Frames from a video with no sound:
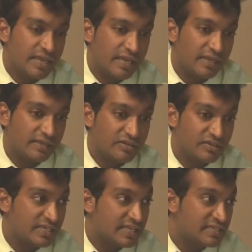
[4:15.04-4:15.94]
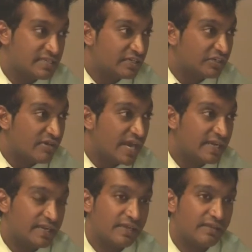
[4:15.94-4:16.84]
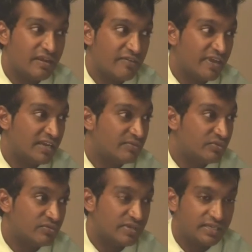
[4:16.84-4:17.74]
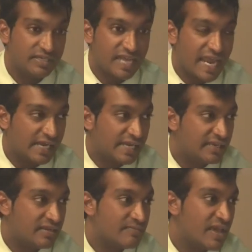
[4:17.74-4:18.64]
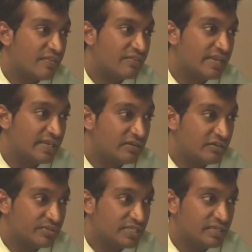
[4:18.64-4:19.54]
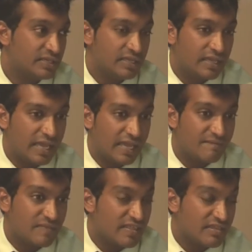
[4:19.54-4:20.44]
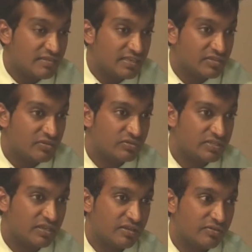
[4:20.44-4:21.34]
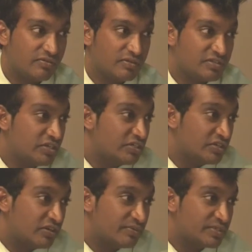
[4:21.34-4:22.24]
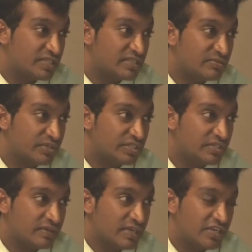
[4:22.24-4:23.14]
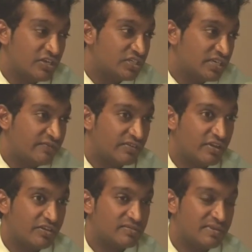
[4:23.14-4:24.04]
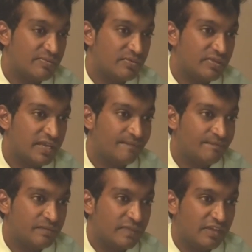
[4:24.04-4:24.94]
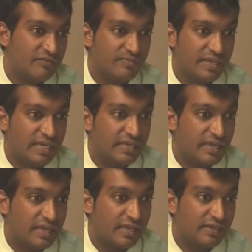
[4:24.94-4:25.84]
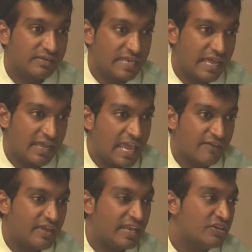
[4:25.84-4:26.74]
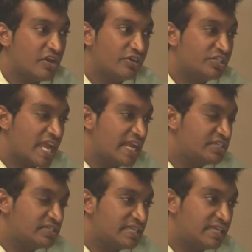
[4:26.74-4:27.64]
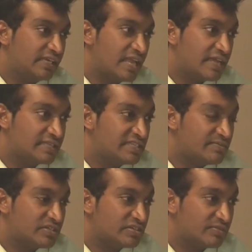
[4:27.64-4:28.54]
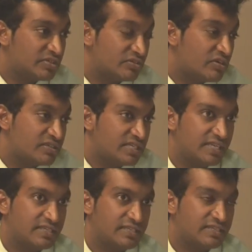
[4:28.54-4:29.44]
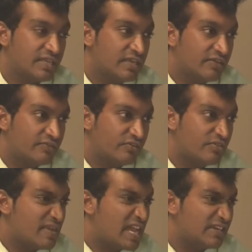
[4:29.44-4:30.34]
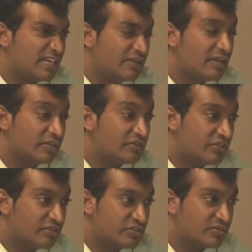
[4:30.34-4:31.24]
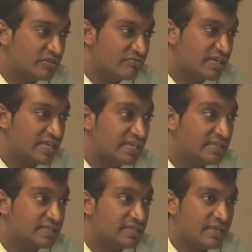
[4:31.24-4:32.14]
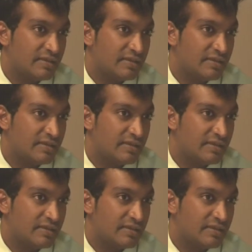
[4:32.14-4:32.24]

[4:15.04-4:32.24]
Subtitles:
Contact lenses are great. They're available in a daily and a monthly option. Yeah. And then there's also surgical options, which are usually for those people that have had no change in their glasses prescription or contact lenses for about a good 2 or 3 years.